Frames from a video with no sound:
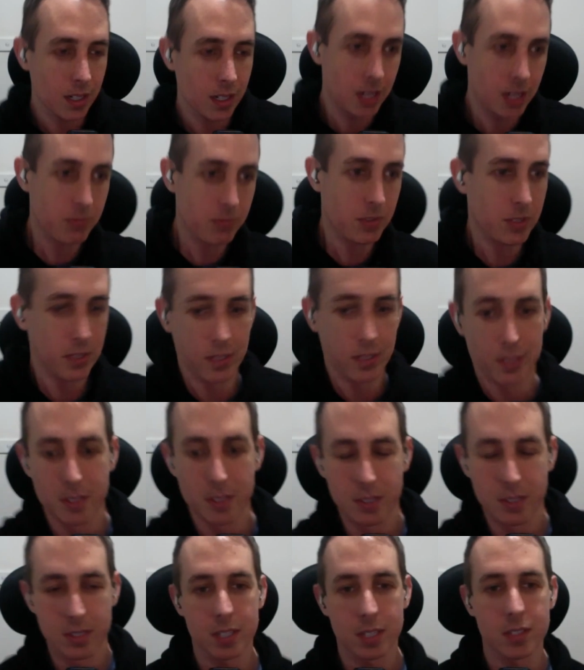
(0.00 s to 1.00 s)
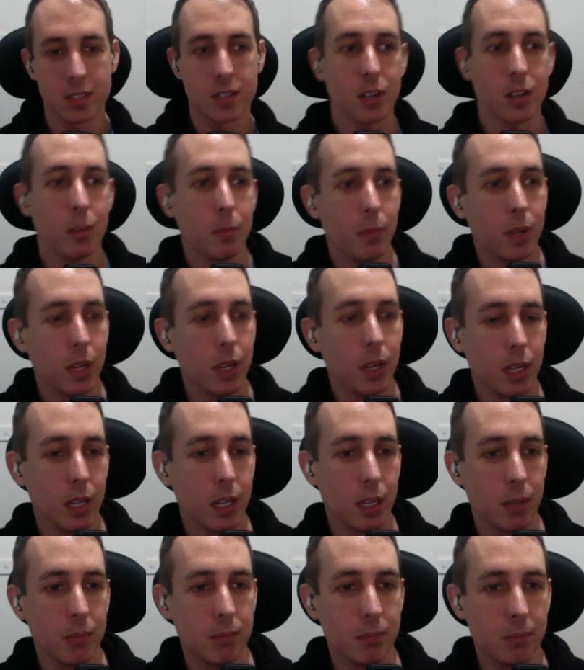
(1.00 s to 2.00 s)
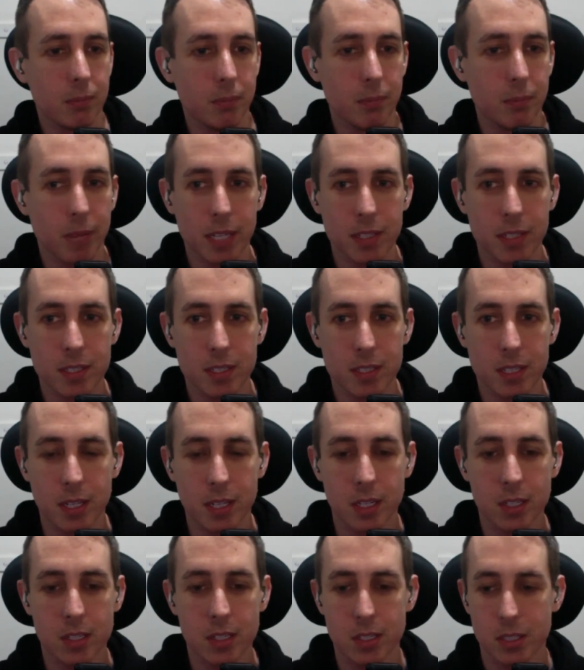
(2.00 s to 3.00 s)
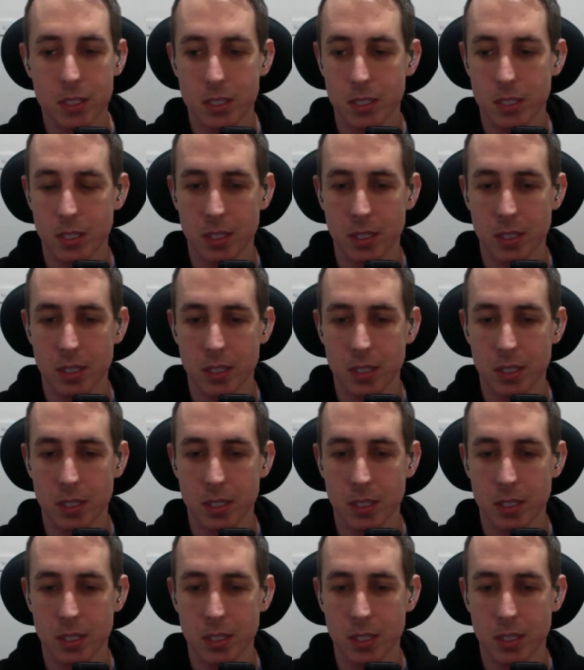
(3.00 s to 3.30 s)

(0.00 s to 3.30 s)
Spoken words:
I've just got my main stage.